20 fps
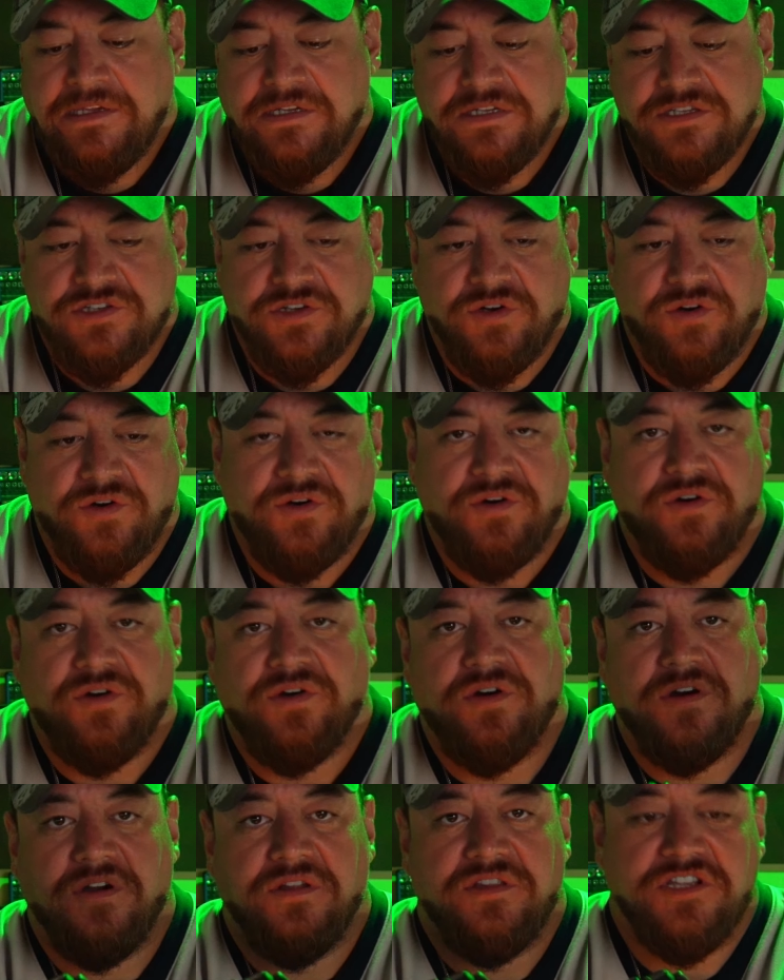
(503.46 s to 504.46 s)

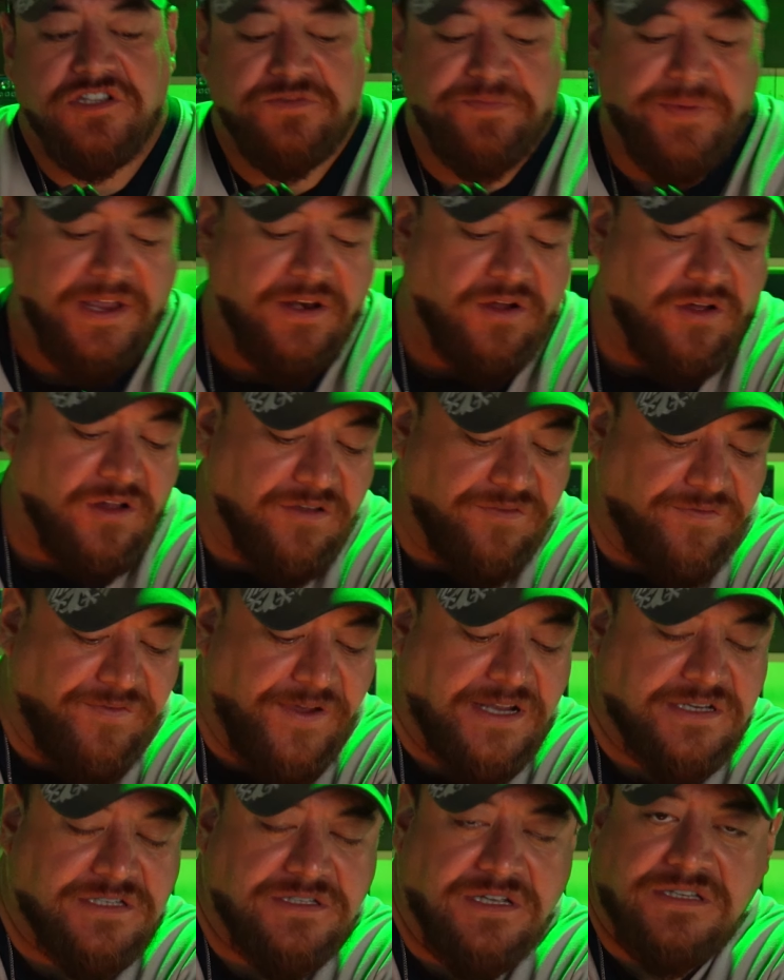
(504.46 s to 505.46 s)
So despite all the
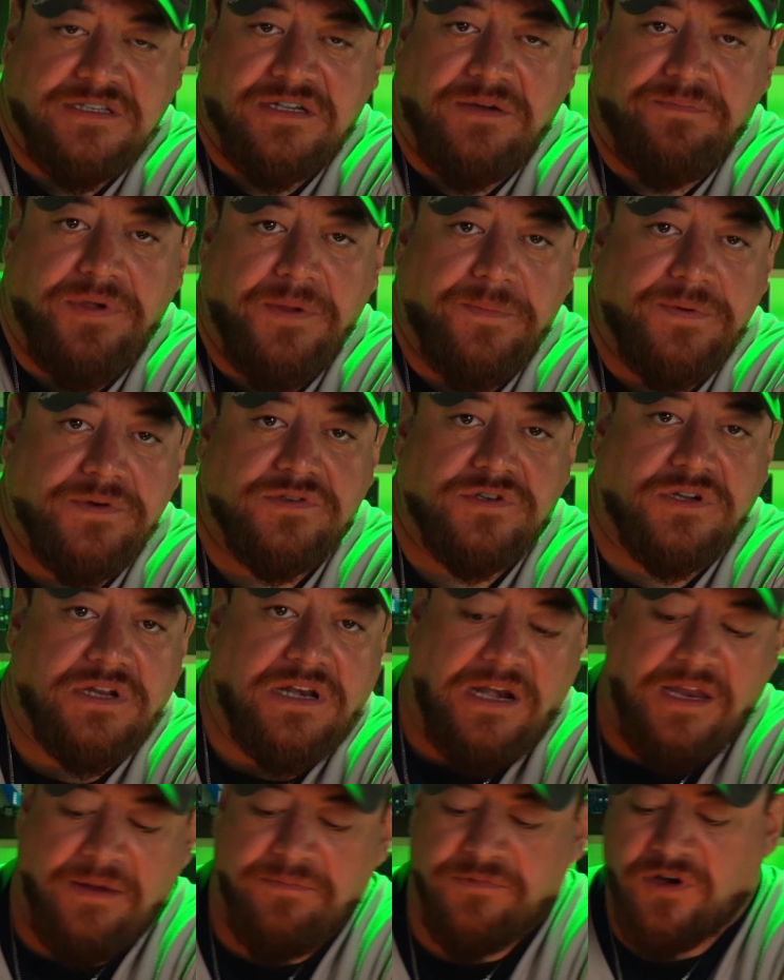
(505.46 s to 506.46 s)
facts that some people
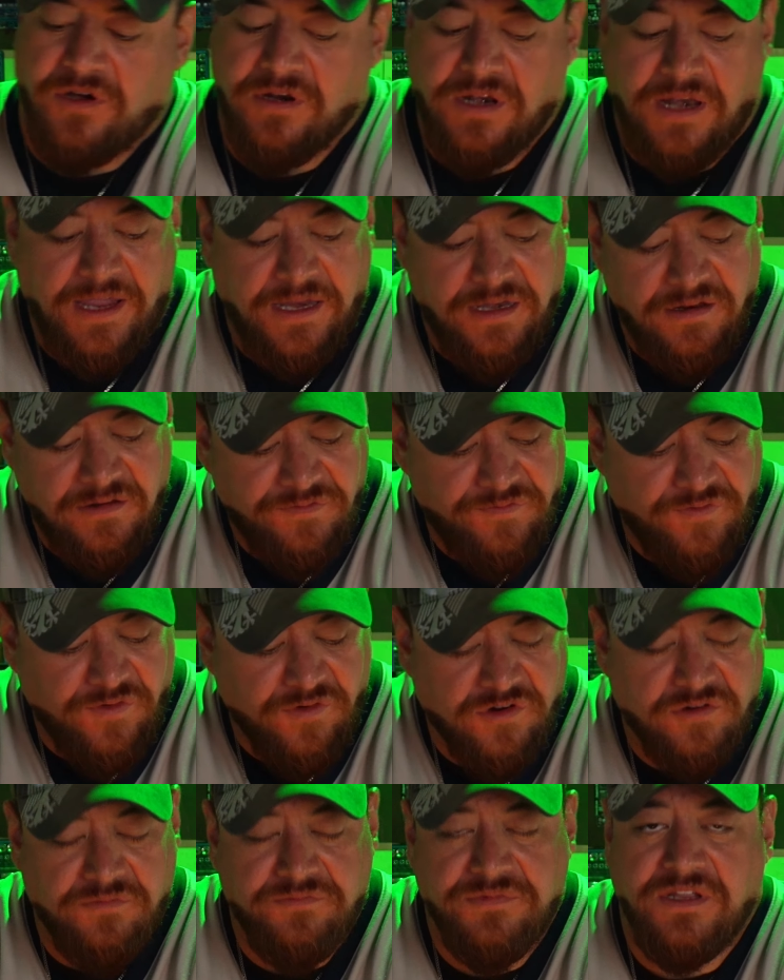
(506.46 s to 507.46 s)
claimed online in the
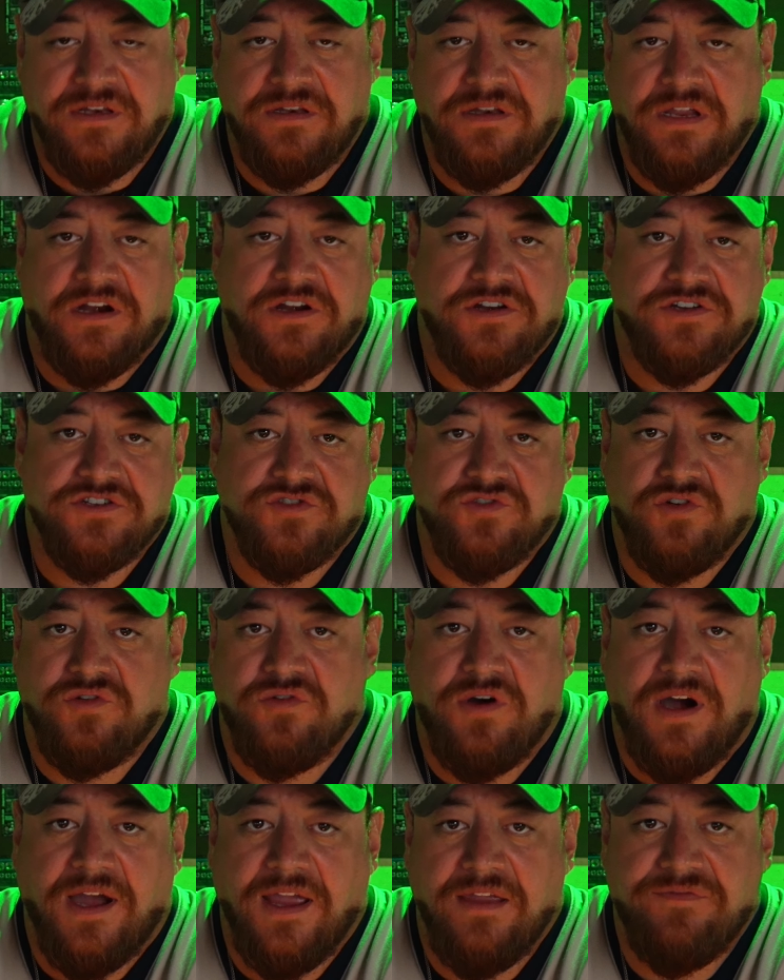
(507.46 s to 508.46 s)
forum that there is
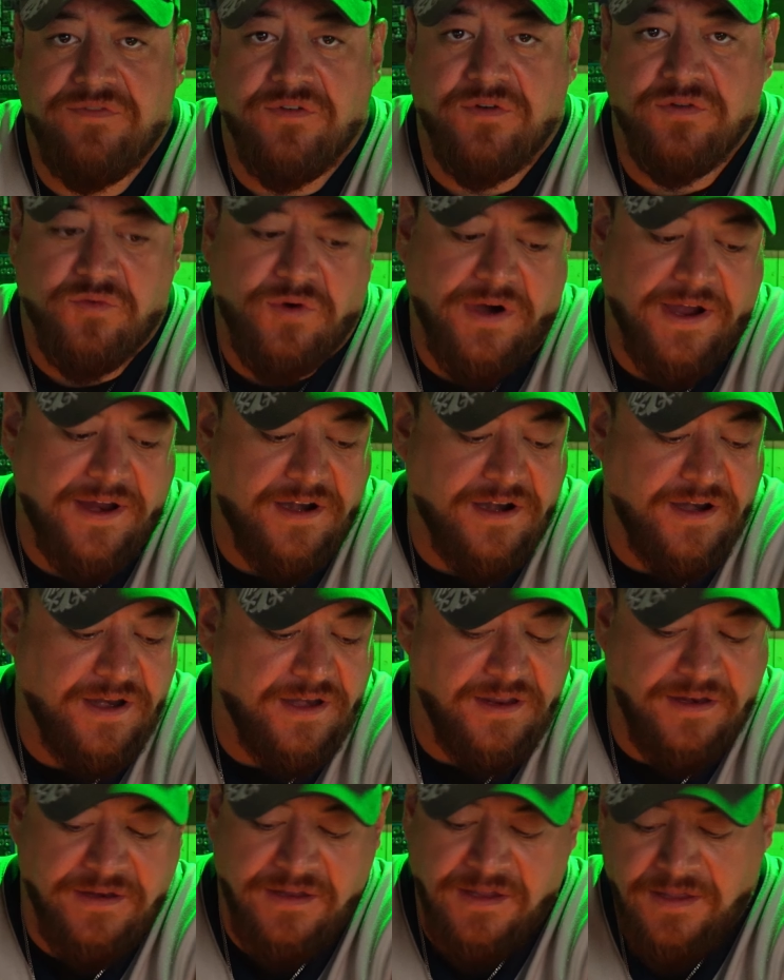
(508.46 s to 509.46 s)
no iPhone wire
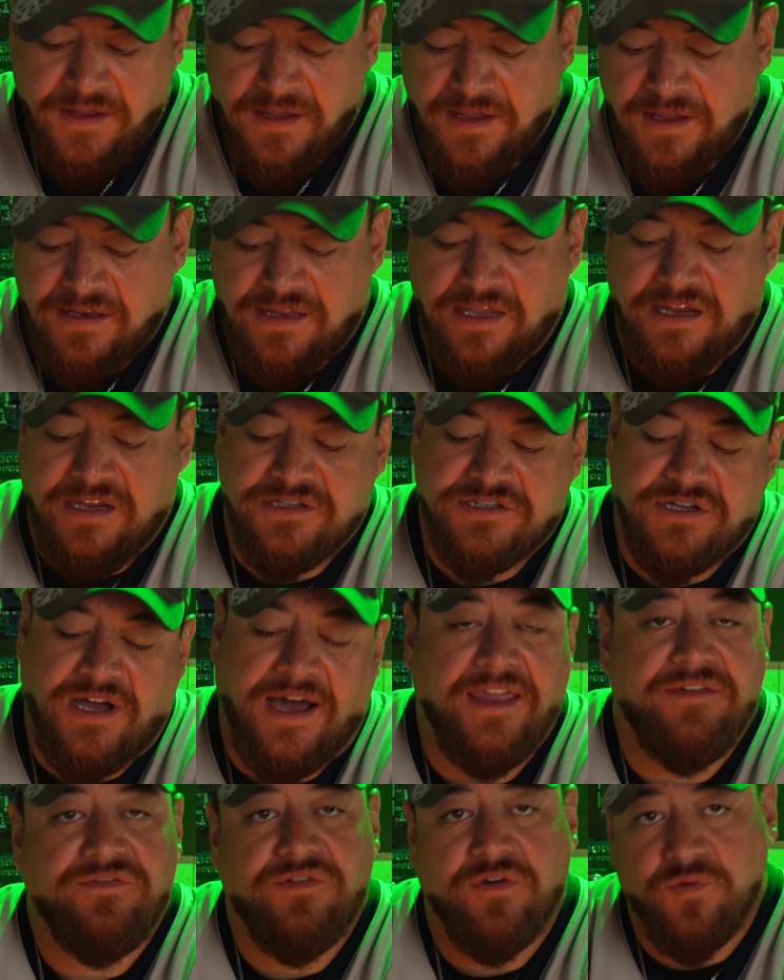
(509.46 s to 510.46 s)
in it, there is an
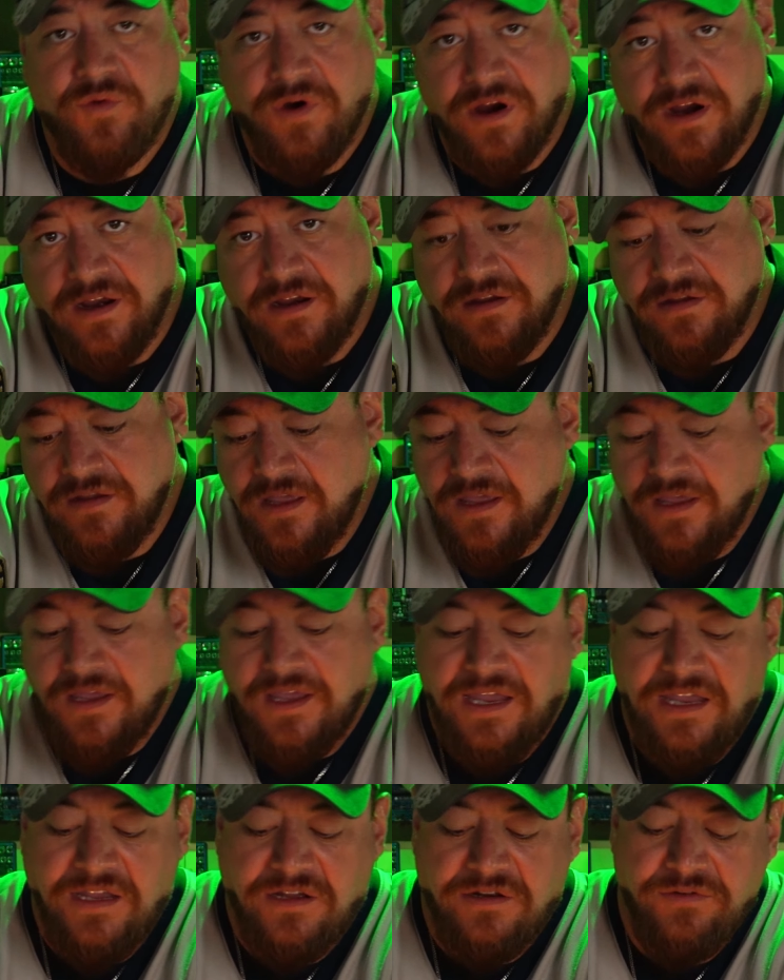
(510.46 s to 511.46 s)
iPhone wire
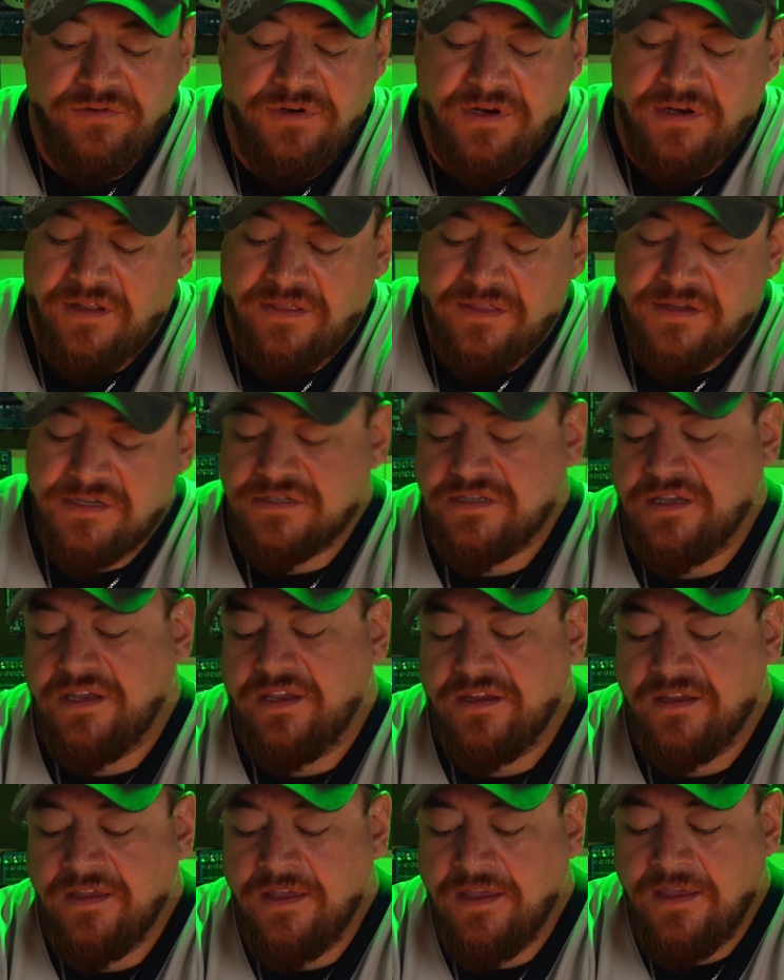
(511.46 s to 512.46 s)
included in this
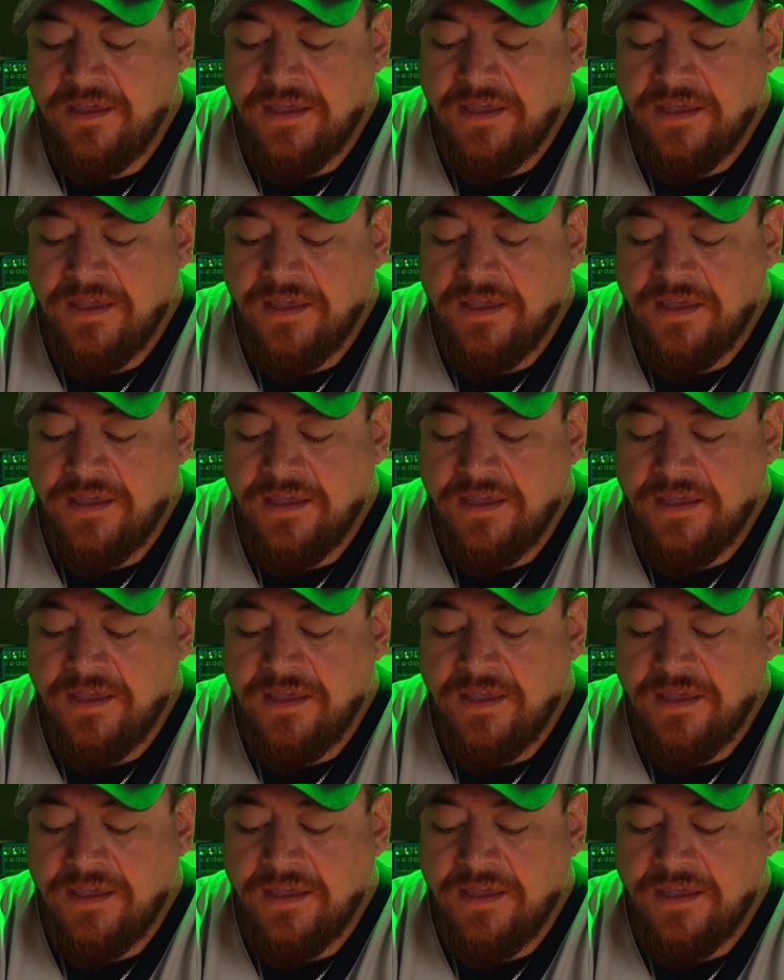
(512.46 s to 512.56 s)
thing.